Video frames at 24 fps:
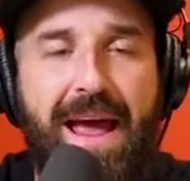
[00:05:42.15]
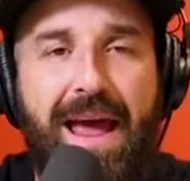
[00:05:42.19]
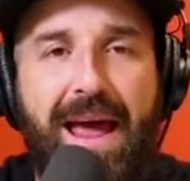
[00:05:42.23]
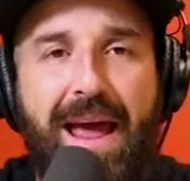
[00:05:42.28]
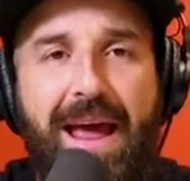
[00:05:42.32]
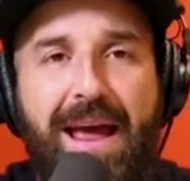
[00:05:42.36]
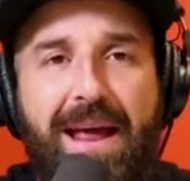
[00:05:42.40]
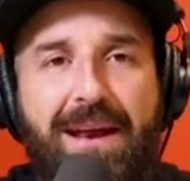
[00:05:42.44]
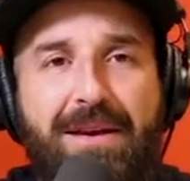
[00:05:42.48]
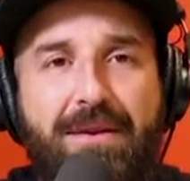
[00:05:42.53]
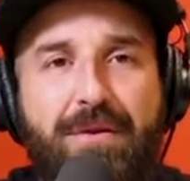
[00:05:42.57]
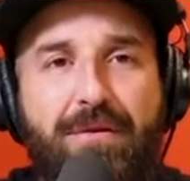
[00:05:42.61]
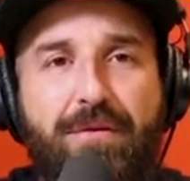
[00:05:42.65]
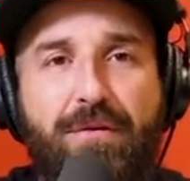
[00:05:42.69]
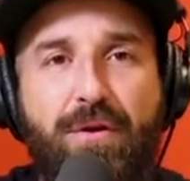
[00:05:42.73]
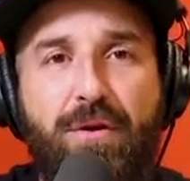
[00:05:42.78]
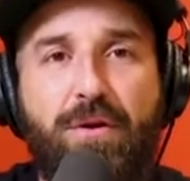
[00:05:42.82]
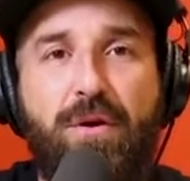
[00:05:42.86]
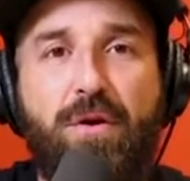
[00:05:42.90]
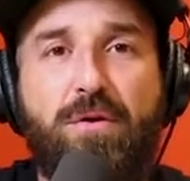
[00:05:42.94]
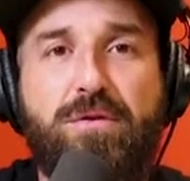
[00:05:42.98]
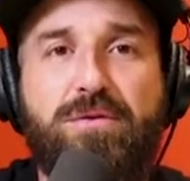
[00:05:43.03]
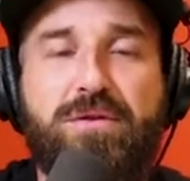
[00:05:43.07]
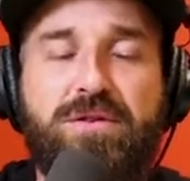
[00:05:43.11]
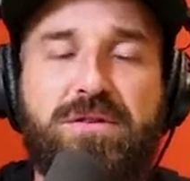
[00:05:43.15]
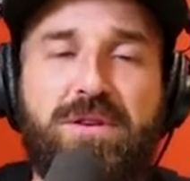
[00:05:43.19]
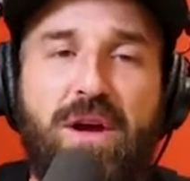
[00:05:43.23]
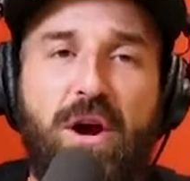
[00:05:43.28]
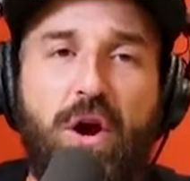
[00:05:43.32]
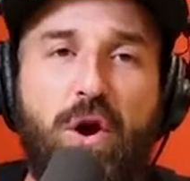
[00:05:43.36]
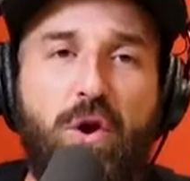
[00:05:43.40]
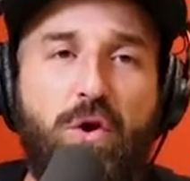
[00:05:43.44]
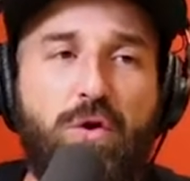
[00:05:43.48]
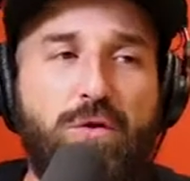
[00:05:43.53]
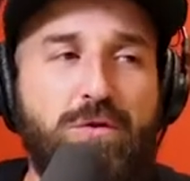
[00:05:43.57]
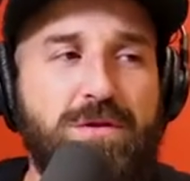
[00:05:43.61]
And for those
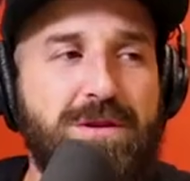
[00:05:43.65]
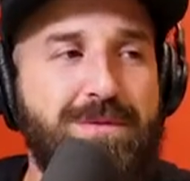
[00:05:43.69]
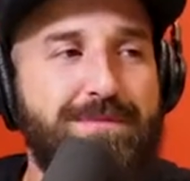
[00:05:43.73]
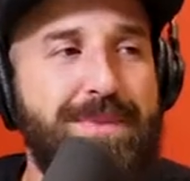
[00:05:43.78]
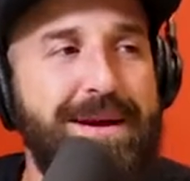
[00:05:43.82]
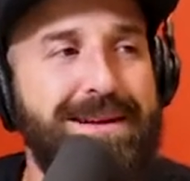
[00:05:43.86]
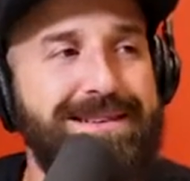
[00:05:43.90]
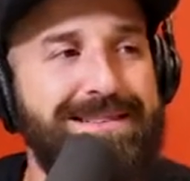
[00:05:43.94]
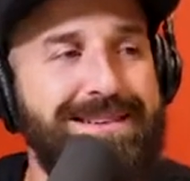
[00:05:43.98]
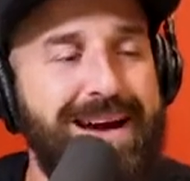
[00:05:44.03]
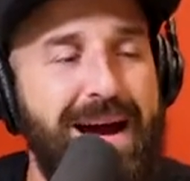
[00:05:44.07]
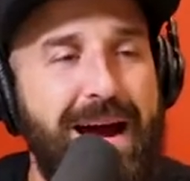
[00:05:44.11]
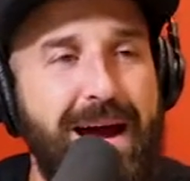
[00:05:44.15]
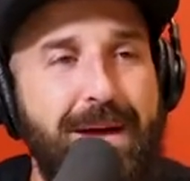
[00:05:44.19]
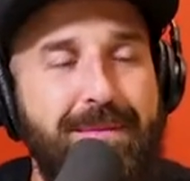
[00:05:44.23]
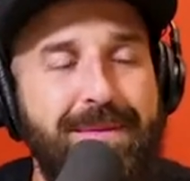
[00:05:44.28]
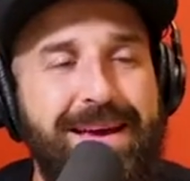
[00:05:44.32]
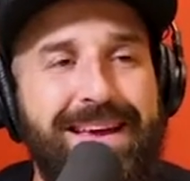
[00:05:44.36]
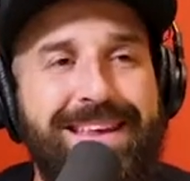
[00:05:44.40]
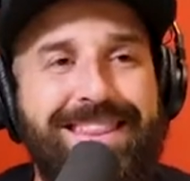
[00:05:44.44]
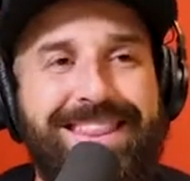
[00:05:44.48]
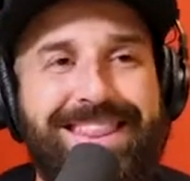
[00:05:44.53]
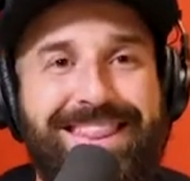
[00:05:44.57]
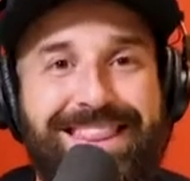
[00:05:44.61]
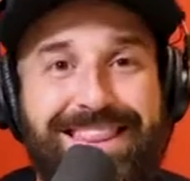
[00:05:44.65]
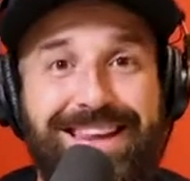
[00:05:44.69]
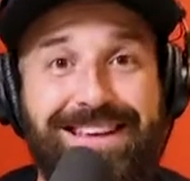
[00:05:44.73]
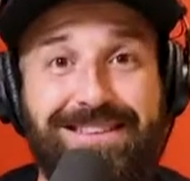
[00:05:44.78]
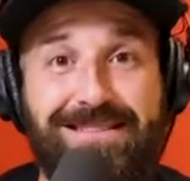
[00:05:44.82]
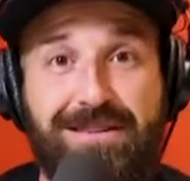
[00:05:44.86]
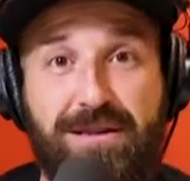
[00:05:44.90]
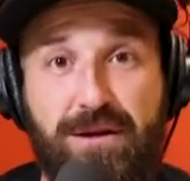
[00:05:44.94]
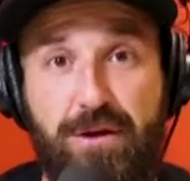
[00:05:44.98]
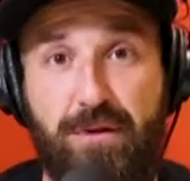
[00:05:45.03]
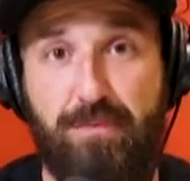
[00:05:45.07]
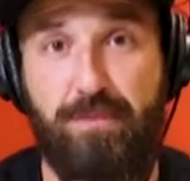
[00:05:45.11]
who spend time in
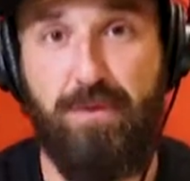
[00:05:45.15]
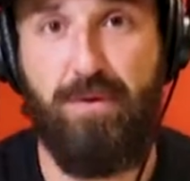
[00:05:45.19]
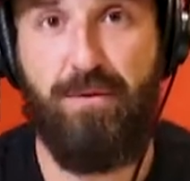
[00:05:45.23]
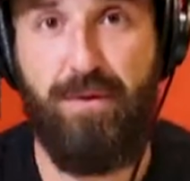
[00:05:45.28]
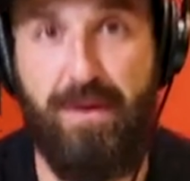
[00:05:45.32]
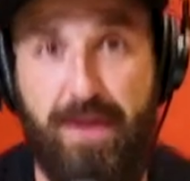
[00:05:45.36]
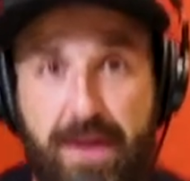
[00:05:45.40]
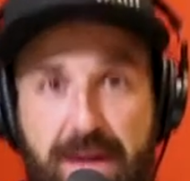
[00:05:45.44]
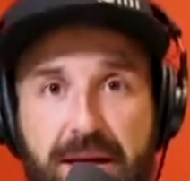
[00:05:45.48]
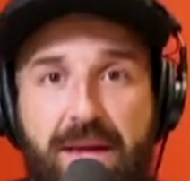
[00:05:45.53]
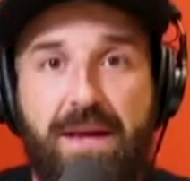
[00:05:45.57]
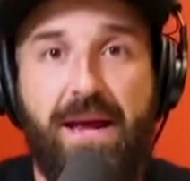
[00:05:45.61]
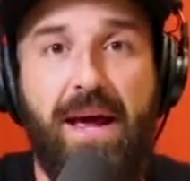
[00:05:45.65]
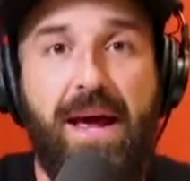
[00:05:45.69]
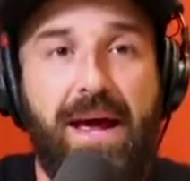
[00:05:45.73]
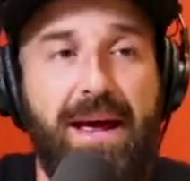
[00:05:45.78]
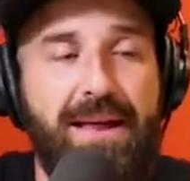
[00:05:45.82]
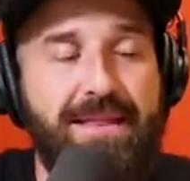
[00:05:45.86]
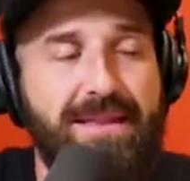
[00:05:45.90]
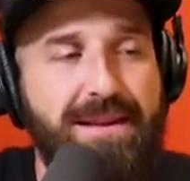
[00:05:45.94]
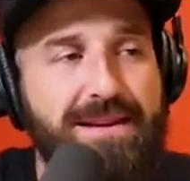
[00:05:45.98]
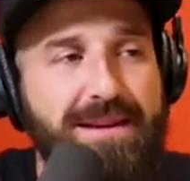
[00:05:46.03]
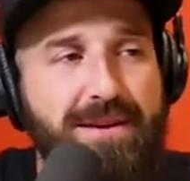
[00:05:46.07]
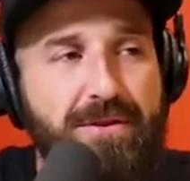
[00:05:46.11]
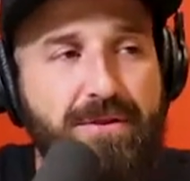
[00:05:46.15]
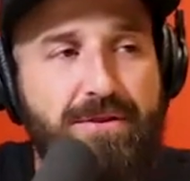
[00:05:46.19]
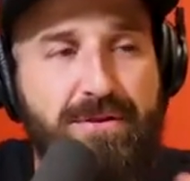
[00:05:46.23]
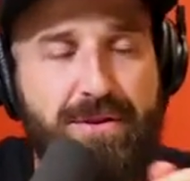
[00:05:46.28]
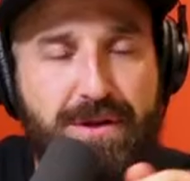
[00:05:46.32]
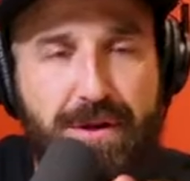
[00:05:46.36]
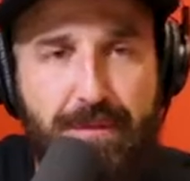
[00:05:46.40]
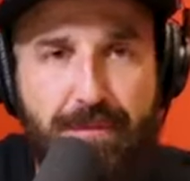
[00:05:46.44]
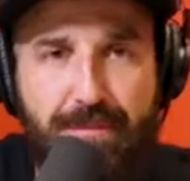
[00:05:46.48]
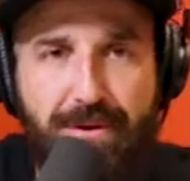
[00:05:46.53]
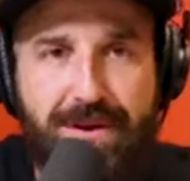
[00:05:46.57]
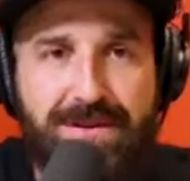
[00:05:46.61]
this community, in the Dealers
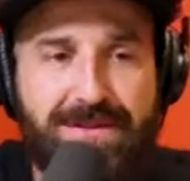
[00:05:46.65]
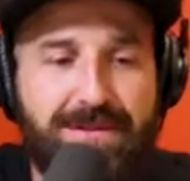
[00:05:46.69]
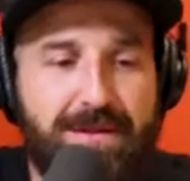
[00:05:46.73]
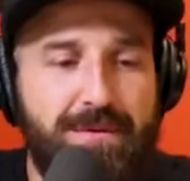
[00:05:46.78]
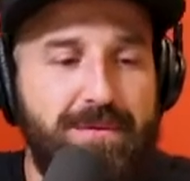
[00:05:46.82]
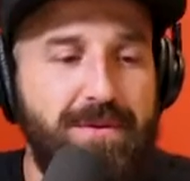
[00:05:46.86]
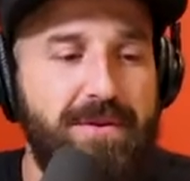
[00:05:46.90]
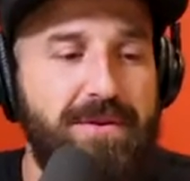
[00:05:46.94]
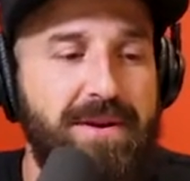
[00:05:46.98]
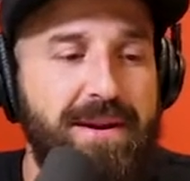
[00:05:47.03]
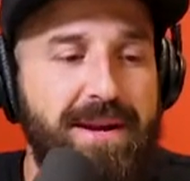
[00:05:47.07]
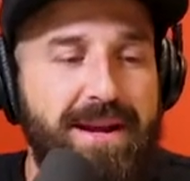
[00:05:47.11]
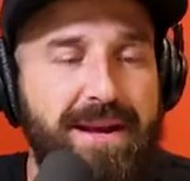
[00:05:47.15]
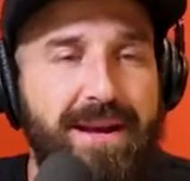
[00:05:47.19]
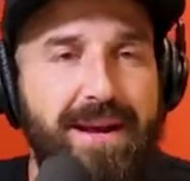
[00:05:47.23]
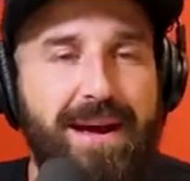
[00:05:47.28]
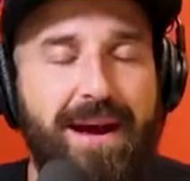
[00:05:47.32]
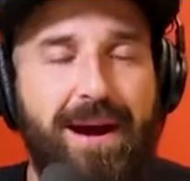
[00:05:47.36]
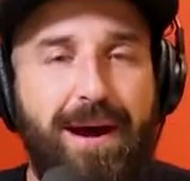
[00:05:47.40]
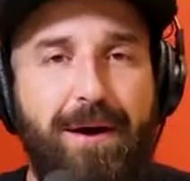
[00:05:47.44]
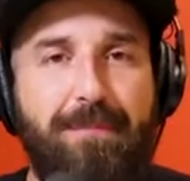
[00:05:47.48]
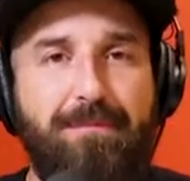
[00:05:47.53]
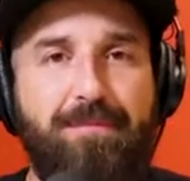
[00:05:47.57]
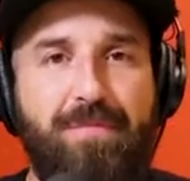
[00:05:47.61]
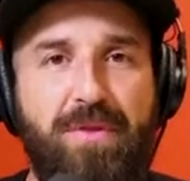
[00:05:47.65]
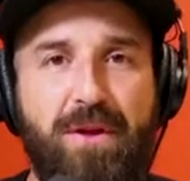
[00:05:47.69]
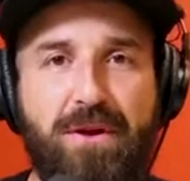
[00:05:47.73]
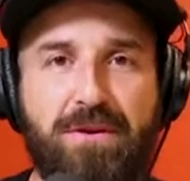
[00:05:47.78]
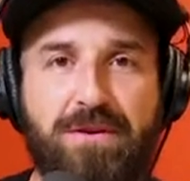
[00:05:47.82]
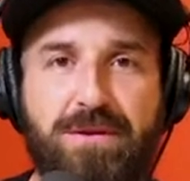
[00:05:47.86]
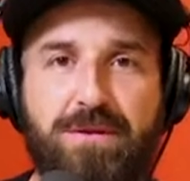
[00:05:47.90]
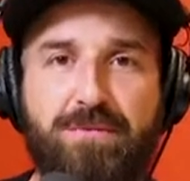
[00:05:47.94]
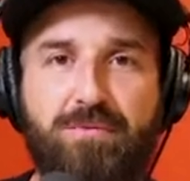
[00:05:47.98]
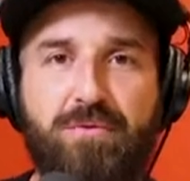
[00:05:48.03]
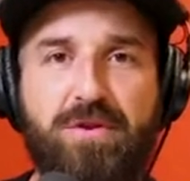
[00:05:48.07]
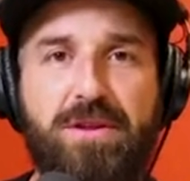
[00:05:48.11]
Compressed community, there are
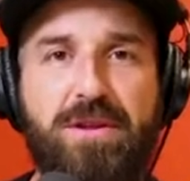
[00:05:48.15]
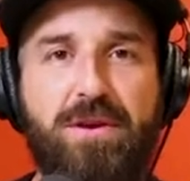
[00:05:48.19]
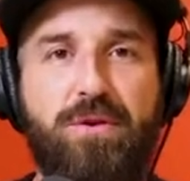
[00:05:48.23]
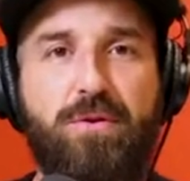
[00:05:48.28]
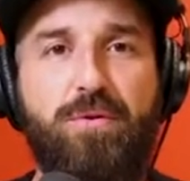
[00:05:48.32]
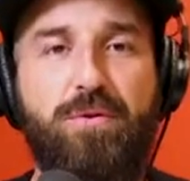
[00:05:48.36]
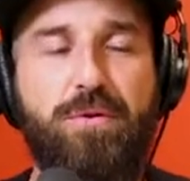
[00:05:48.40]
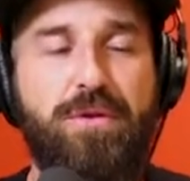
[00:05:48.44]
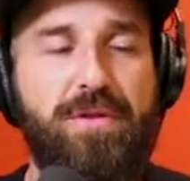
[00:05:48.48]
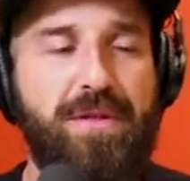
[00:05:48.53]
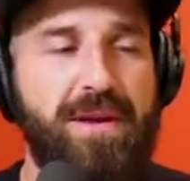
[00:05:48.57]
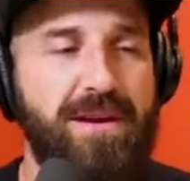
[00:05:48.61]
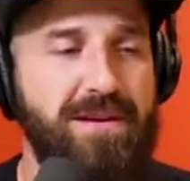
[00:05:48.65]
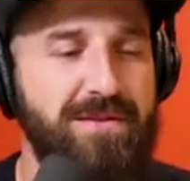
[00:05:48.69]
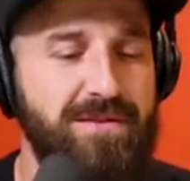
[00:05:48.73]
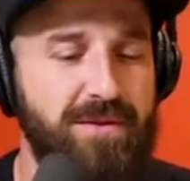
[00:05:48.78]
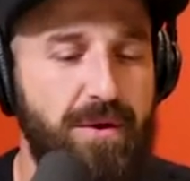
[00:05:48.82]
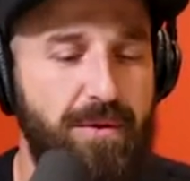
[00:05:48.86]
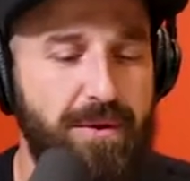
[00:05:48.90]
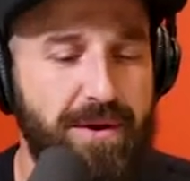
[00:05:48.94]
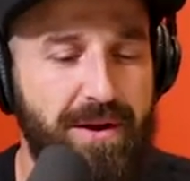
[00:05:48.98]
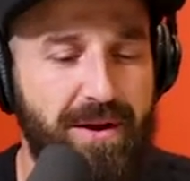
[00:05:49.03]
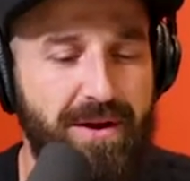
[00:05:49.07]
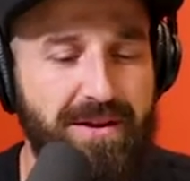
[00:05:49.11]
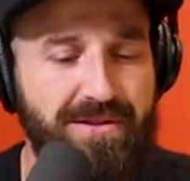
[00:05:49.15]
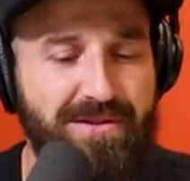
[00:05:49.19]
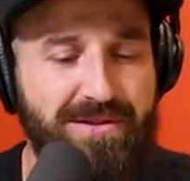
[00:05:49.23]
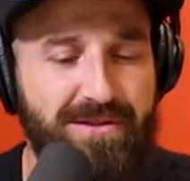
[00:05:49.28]
some really cool things going on.